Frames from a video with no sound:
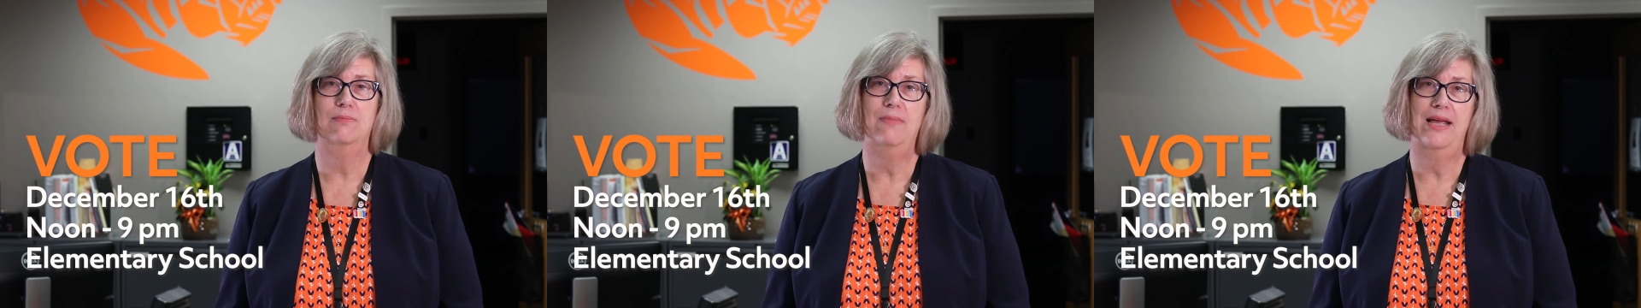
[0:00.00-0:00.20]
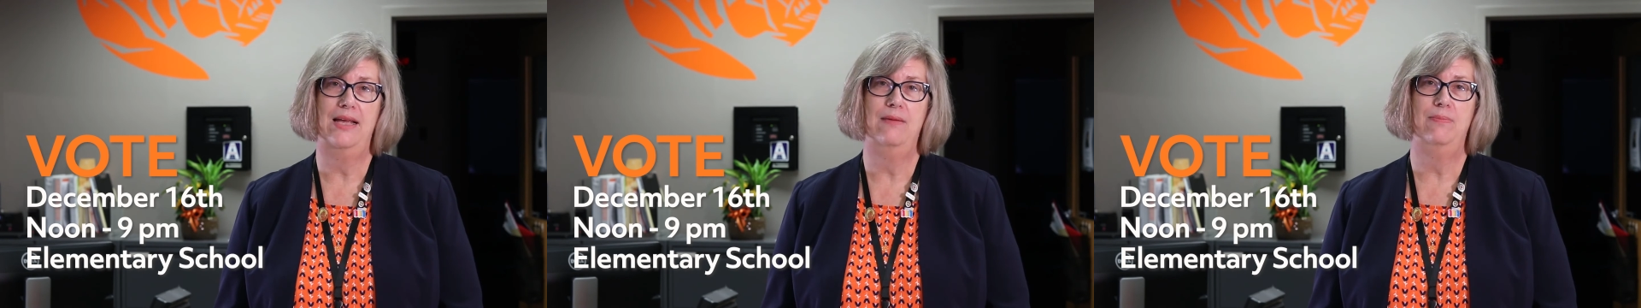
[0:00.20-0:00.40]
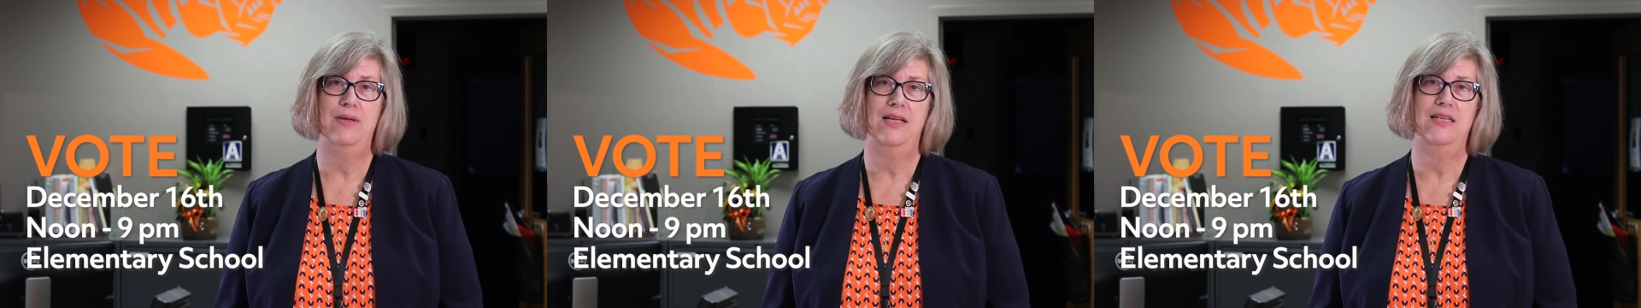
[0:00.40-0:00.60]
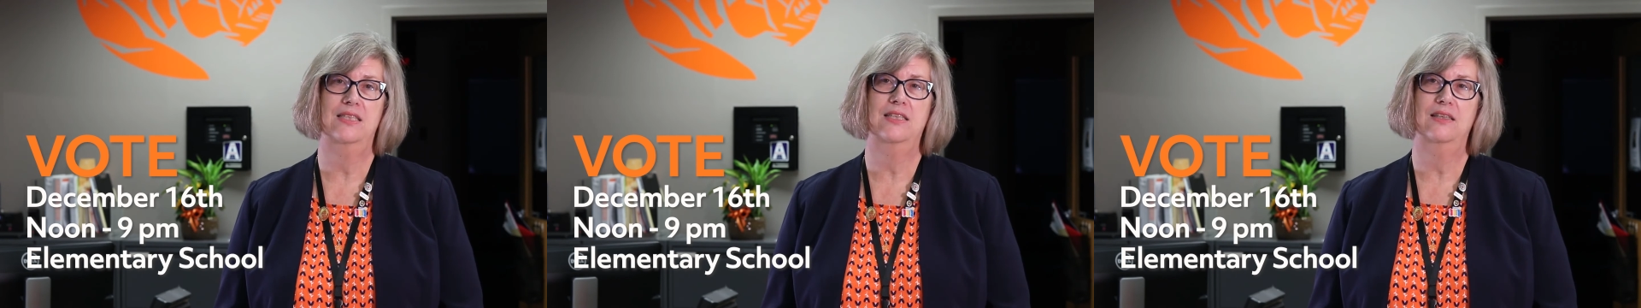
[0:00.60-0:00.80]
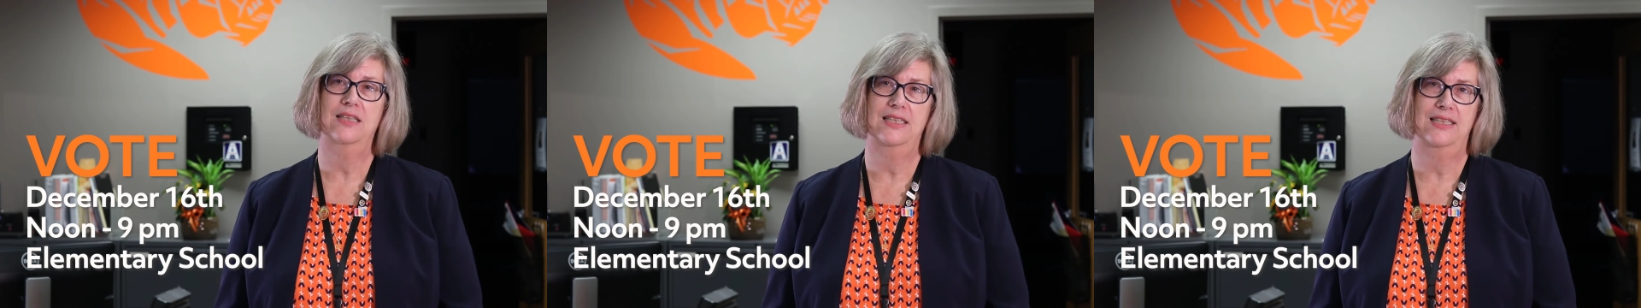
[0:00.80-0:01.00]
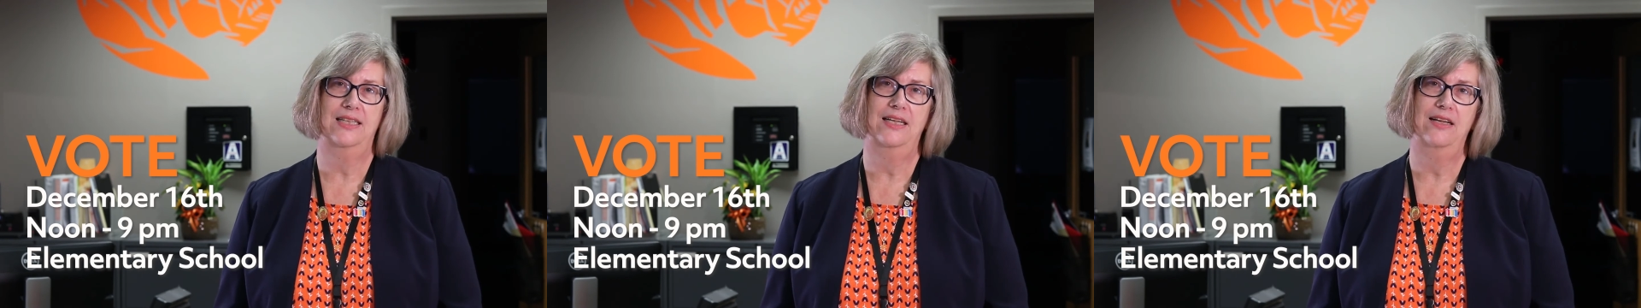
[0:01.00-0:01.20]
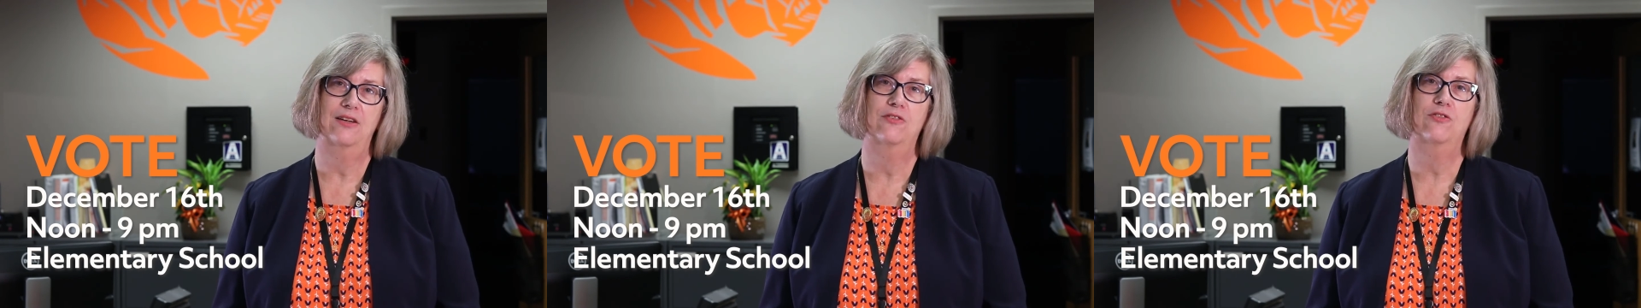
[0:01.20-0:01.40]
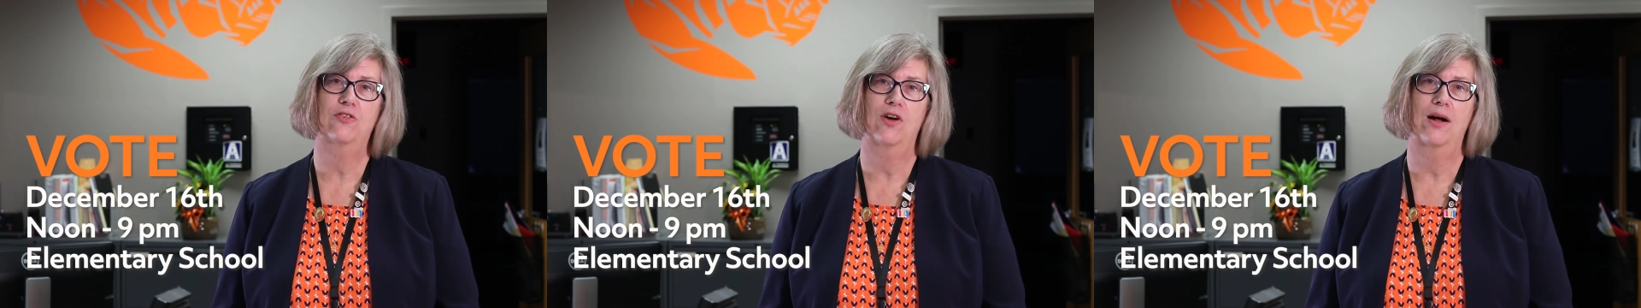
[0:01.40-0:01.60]
may be solicited
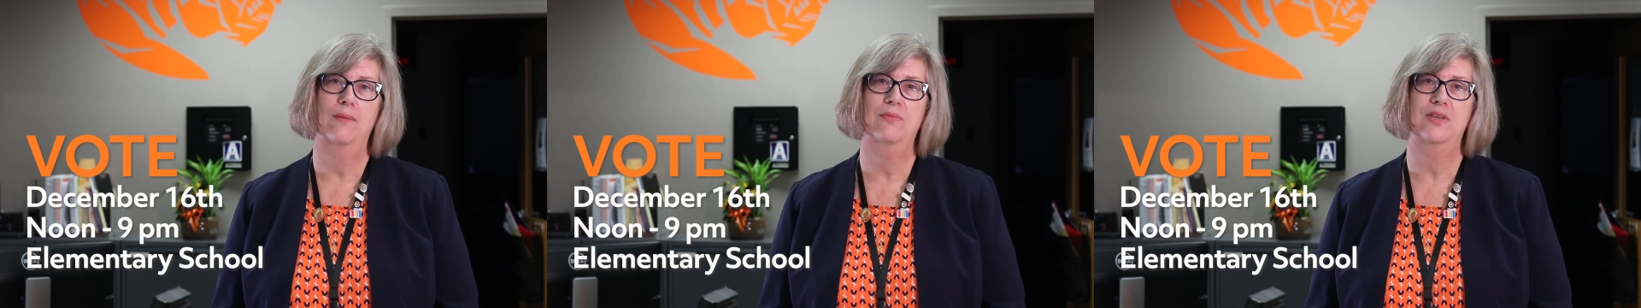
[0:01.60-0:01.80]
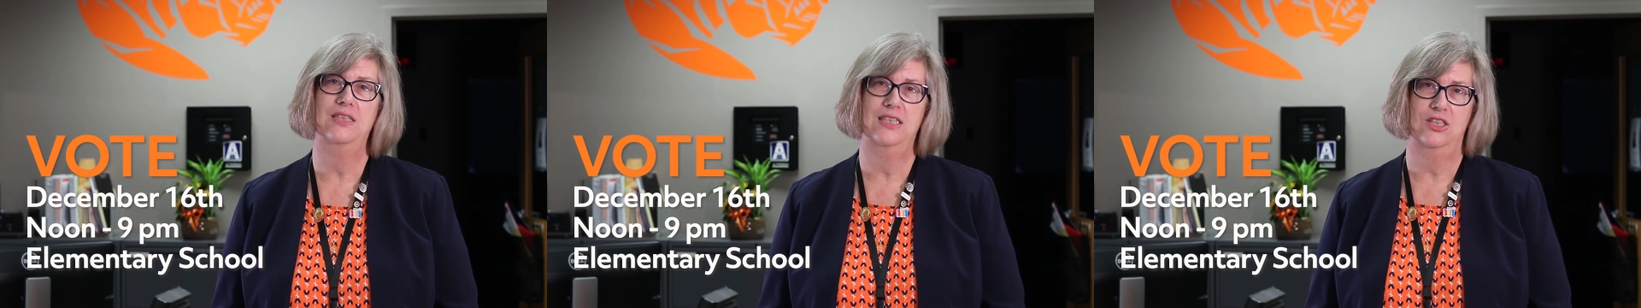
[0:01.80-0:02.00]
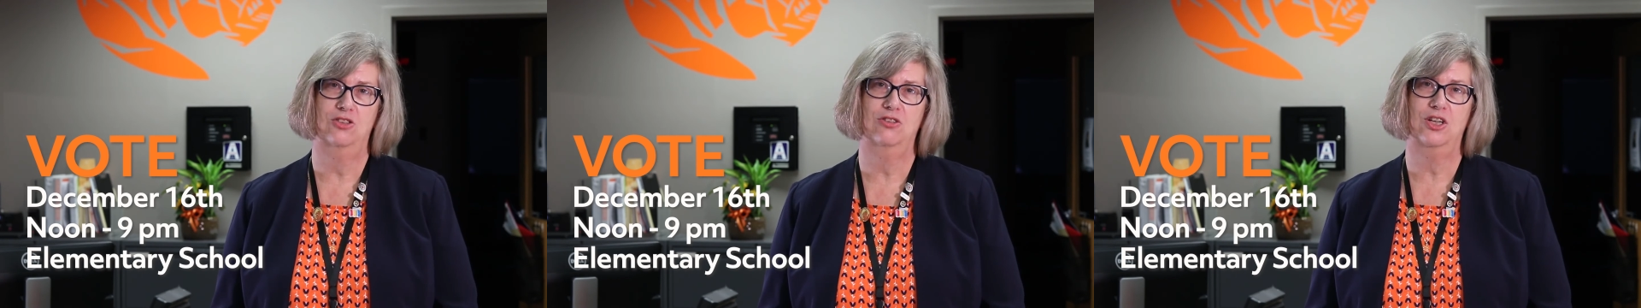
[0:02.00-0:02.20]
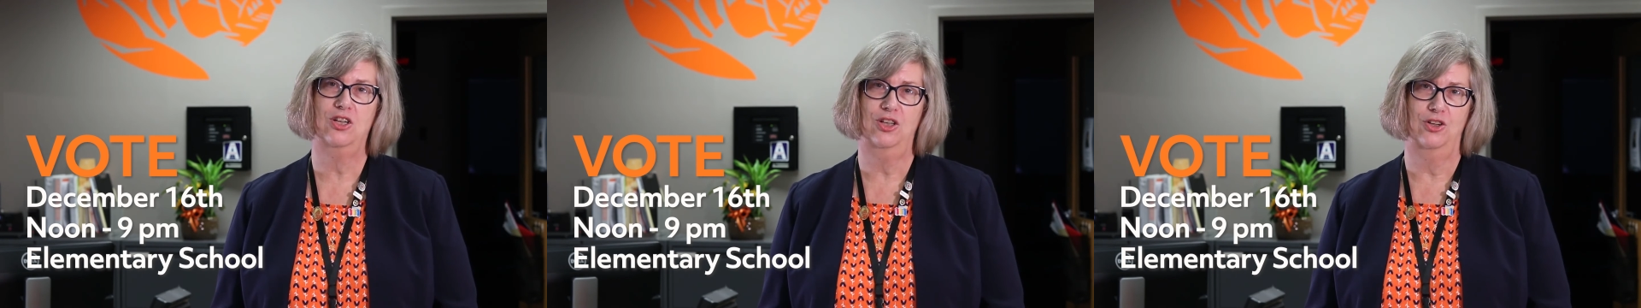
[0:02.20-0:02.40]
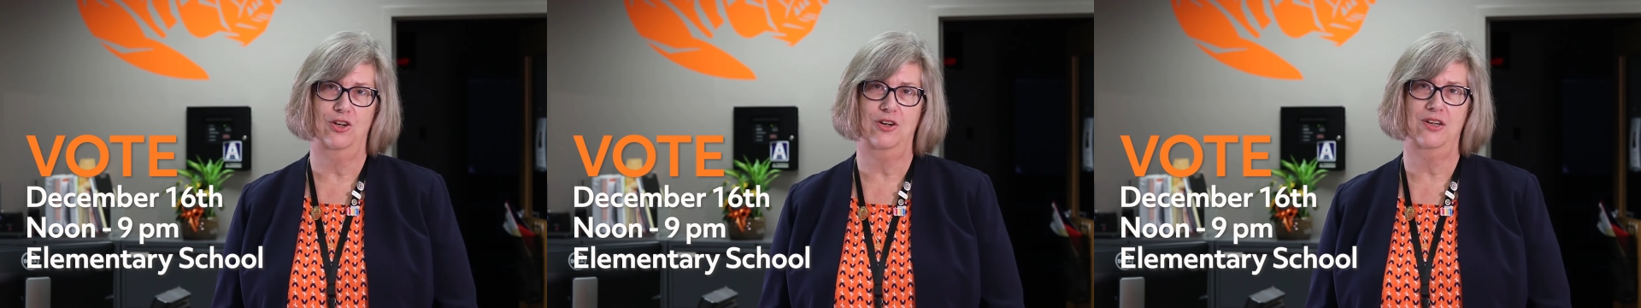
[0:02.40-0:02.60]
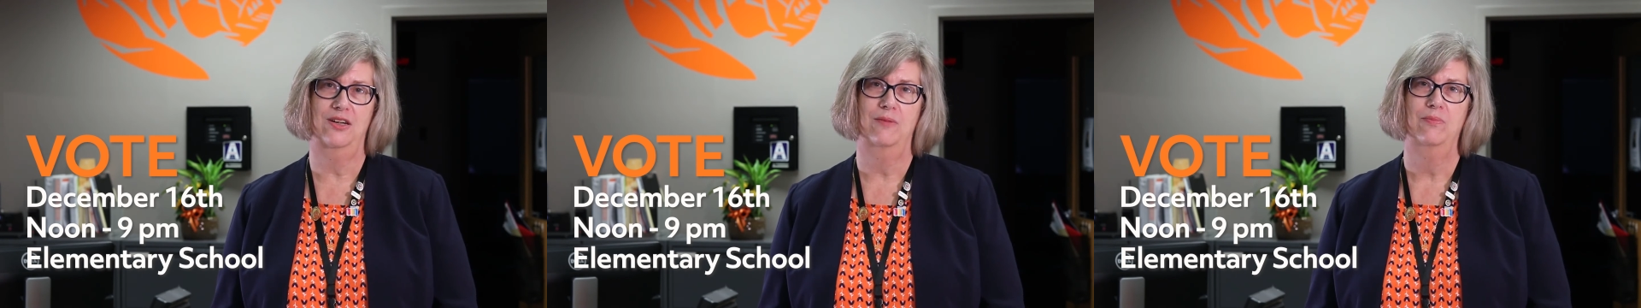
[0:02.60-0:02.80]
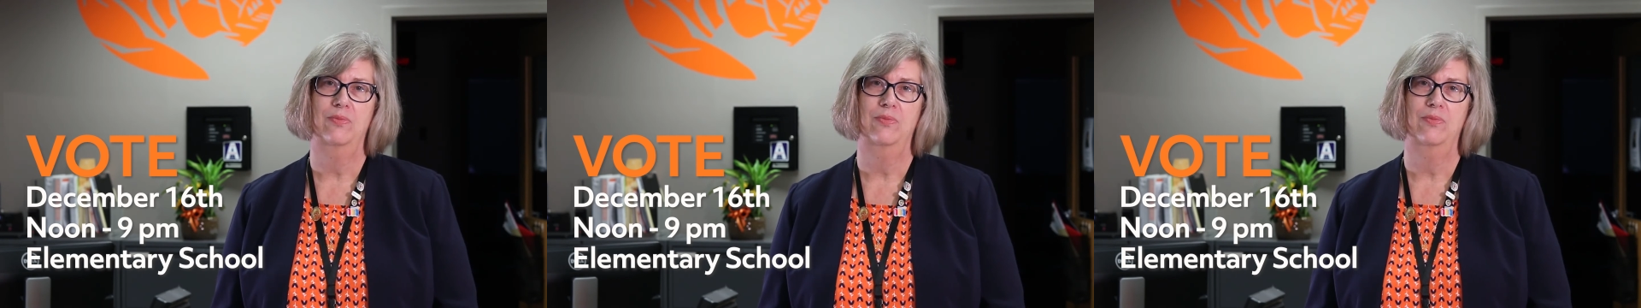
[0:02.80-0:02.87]
from the district clerk.